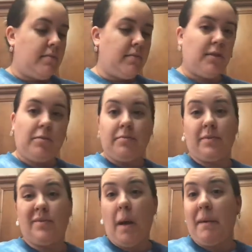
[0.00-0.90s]
little
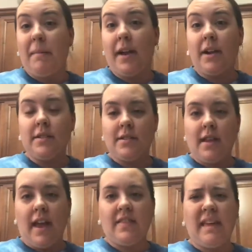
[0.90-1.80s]
gummy bears, and